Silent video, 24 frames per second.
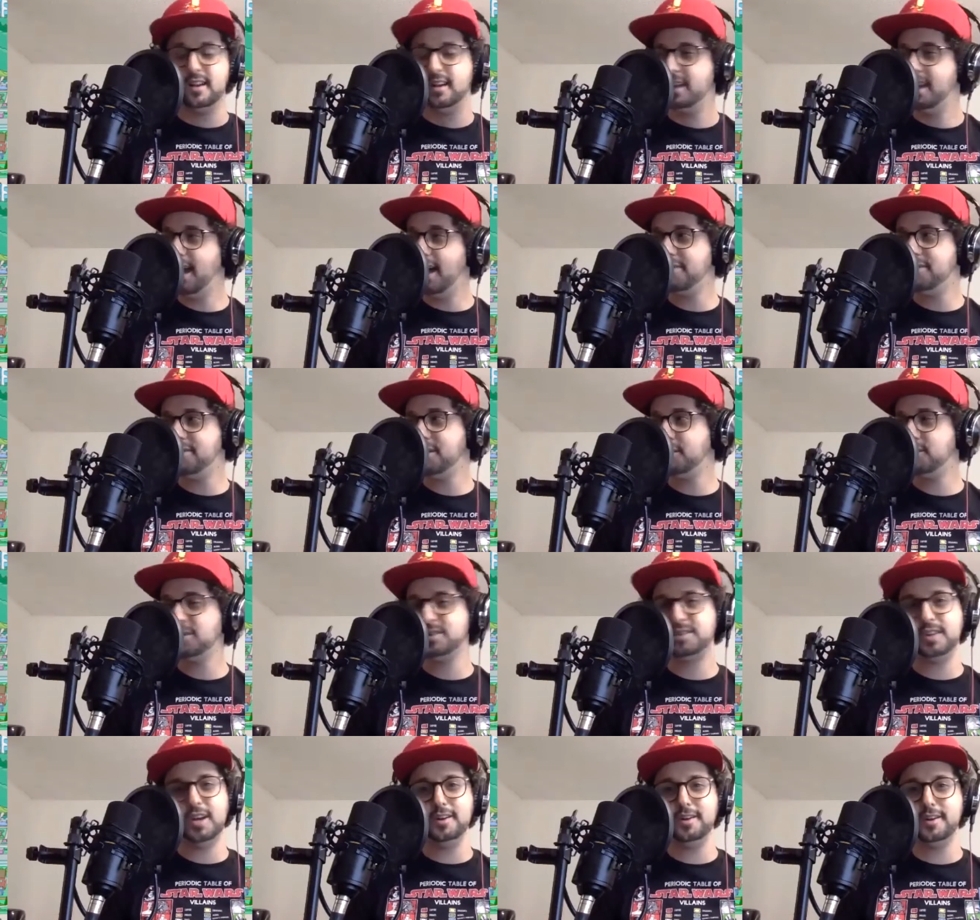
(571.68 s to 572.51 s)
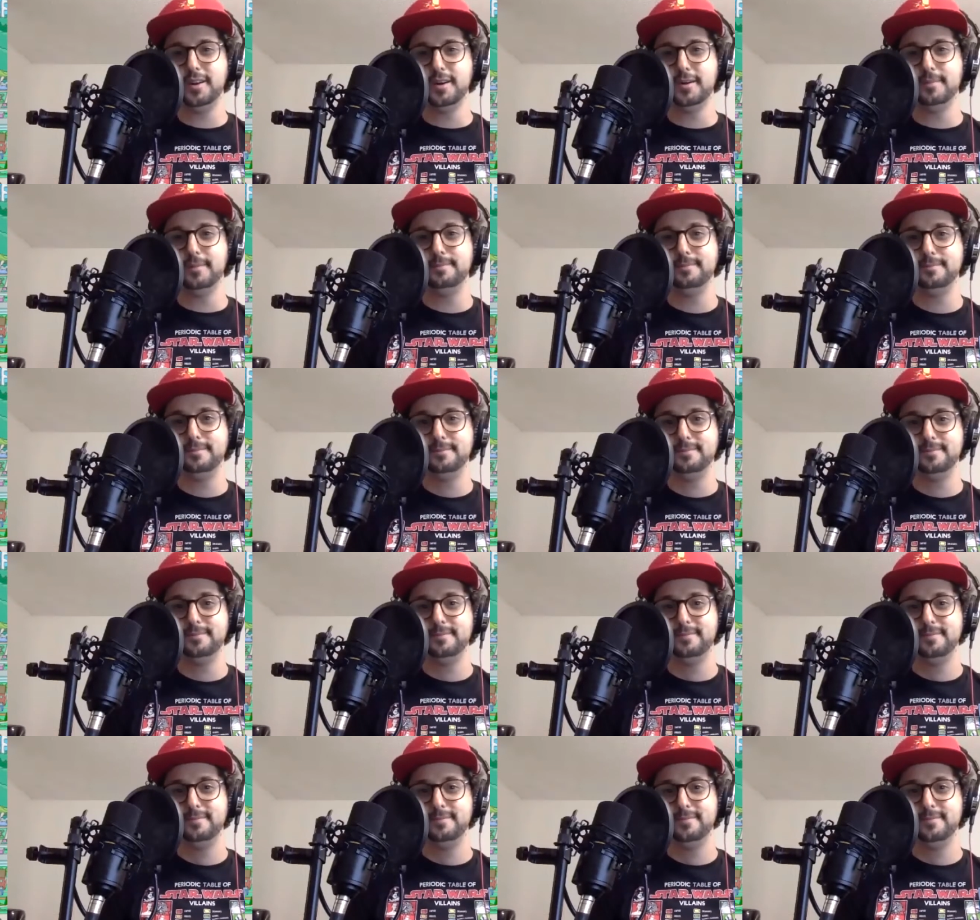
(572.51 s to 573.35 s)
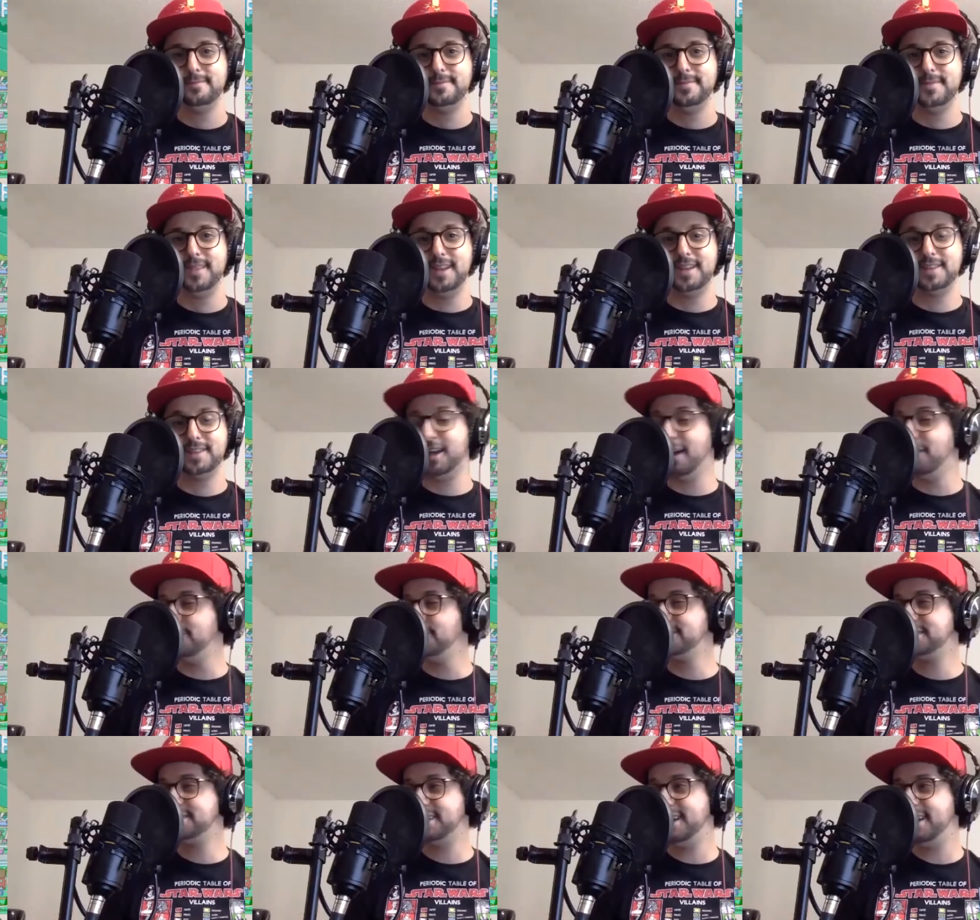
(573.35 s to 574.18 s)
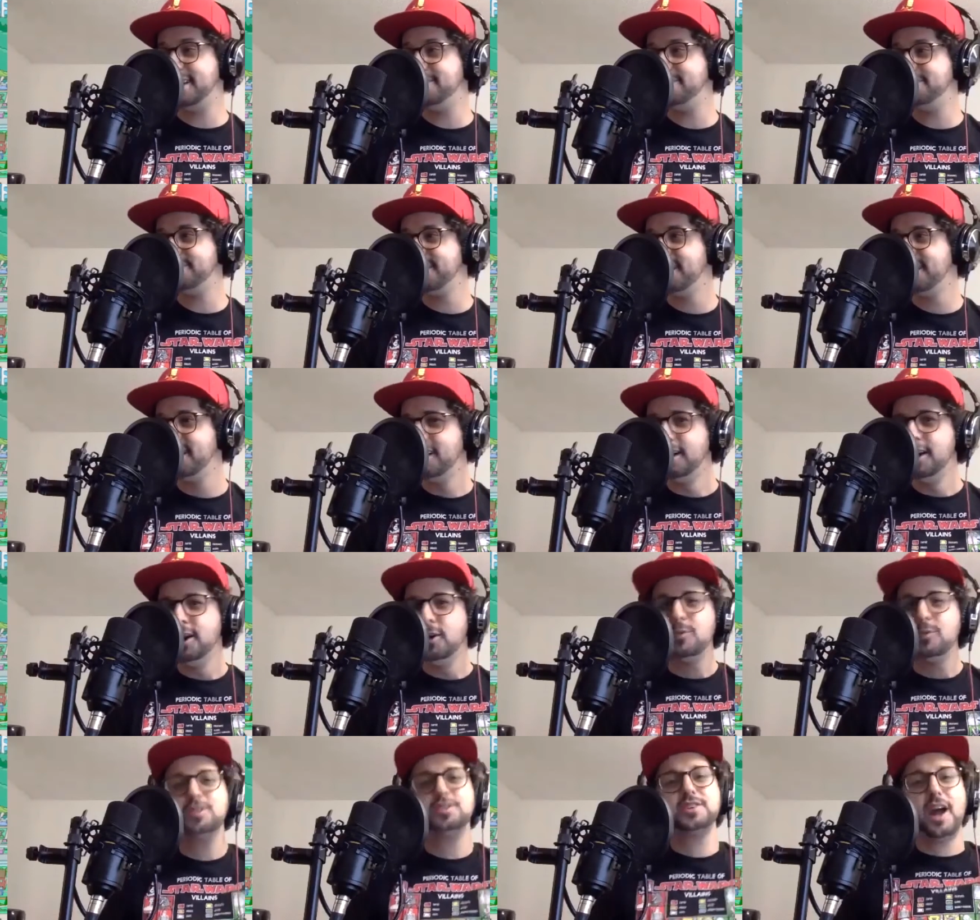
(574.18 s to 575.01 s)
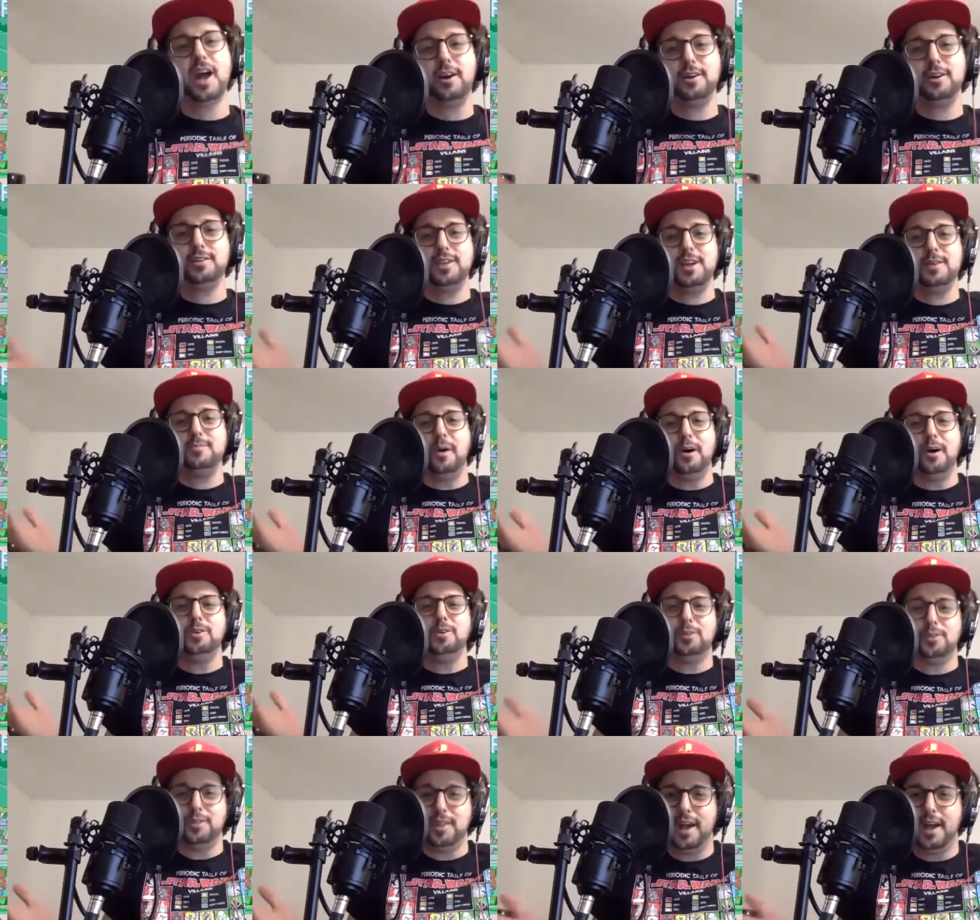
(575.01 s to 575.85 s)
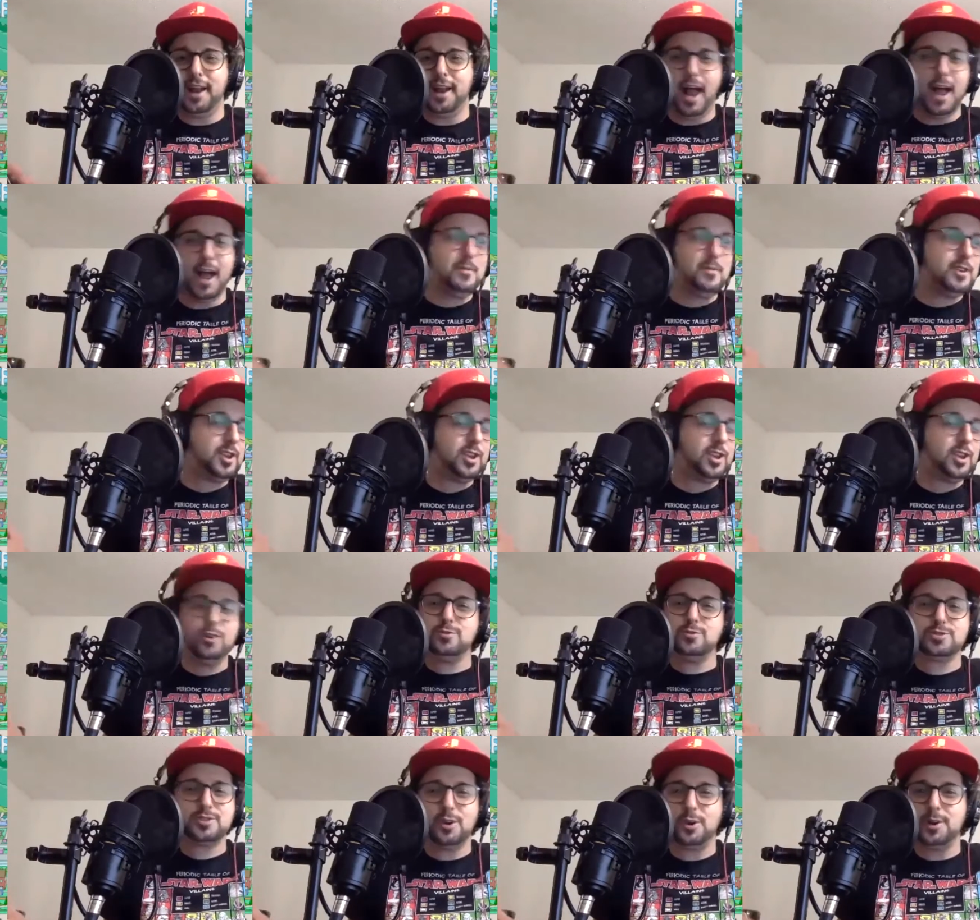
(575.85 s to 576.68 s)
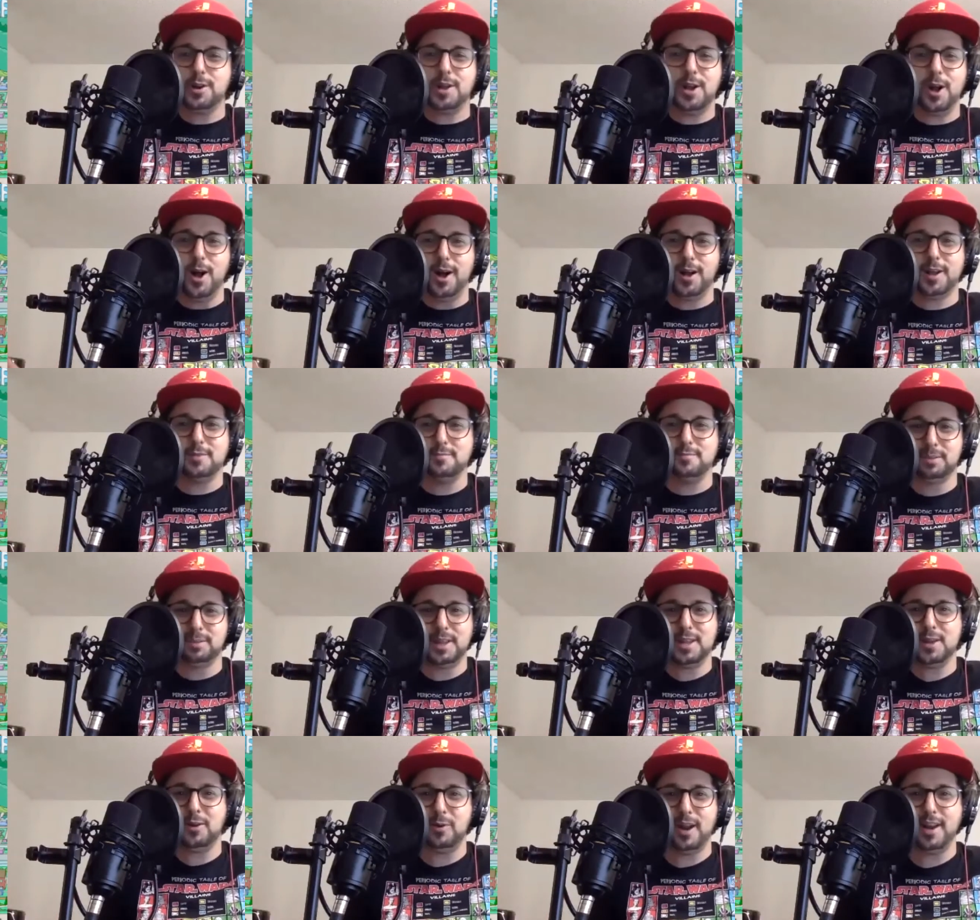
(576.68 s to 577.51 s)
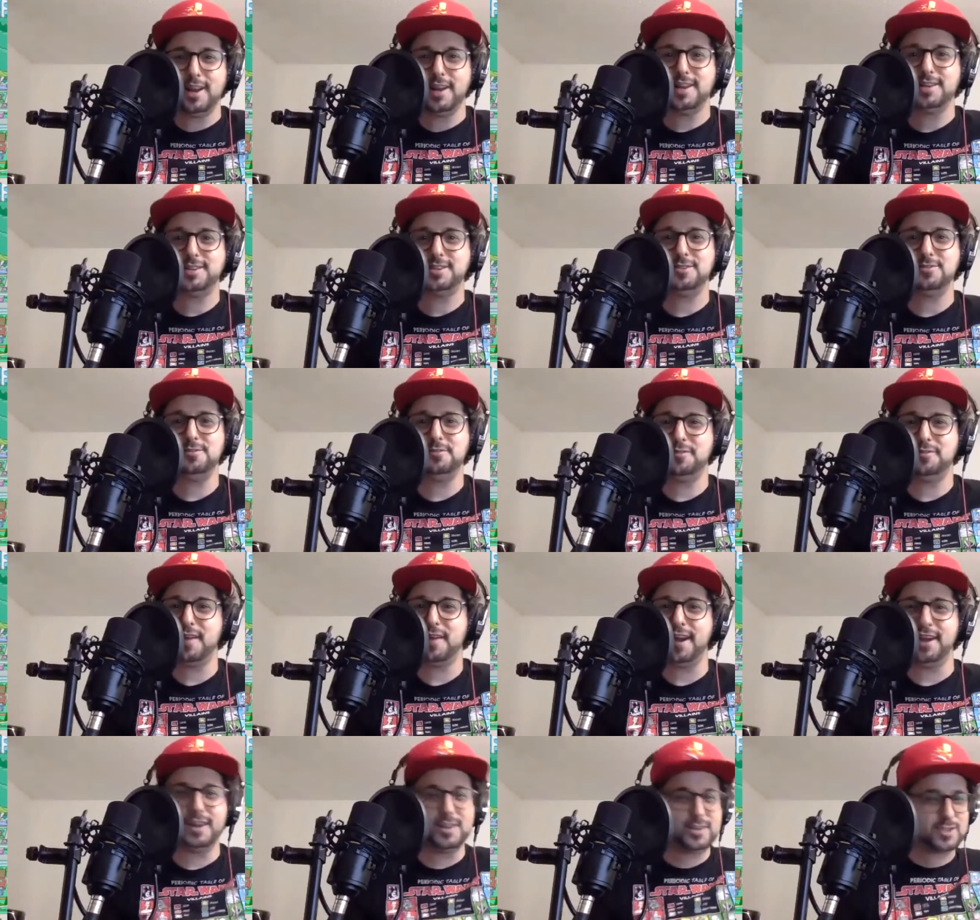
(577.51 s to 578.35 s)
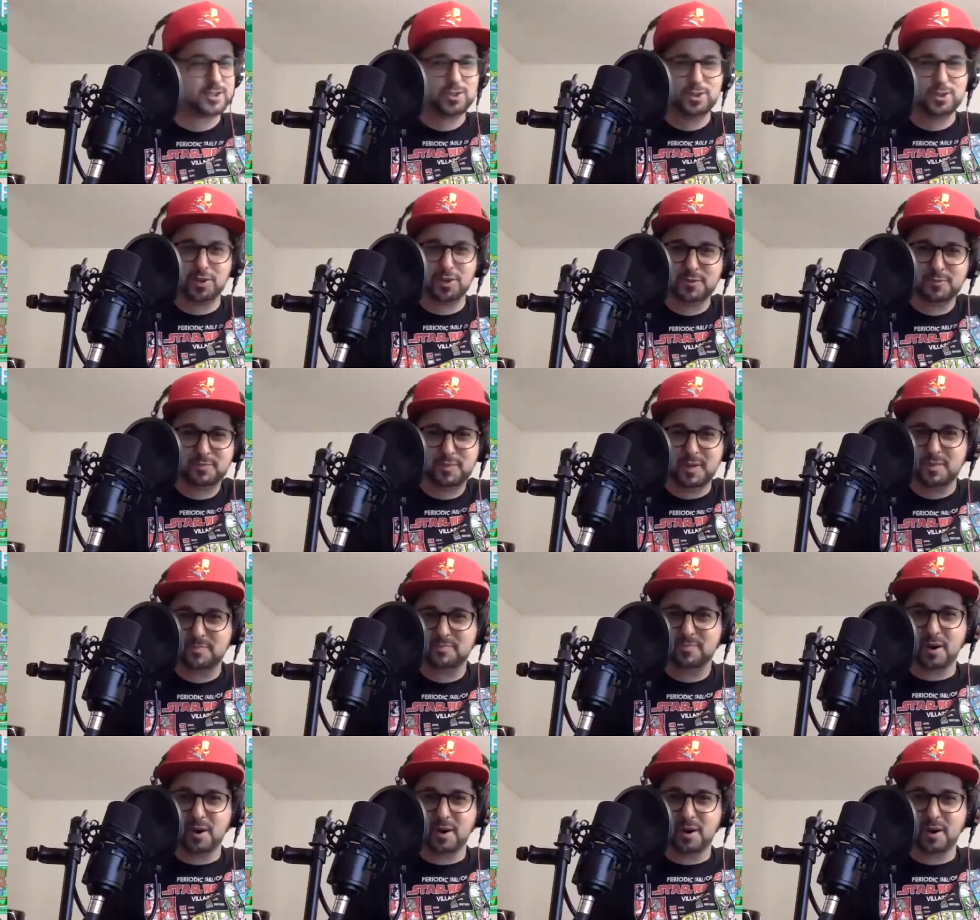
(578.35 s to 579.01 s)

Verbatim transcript: yeah, I think we're done here. I think that was it. Which, how did they bungle that? I'm a huge Tony Hawk and Blink-182 fan. It should have been